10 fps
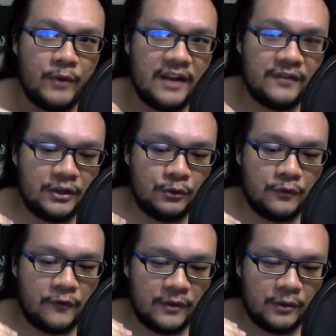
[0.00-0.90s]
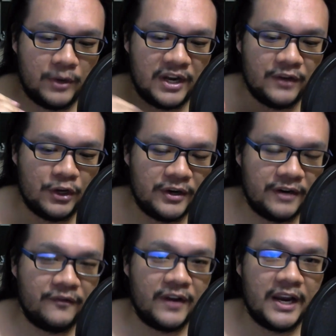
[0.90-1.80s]
Whenever you're
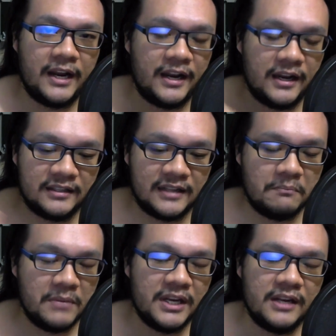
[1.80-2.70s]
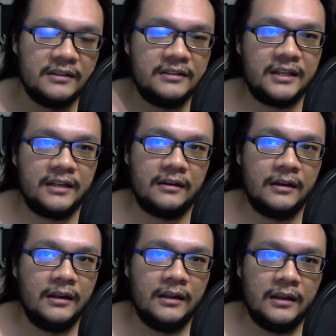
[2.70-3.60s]
in a fight and there's like minions and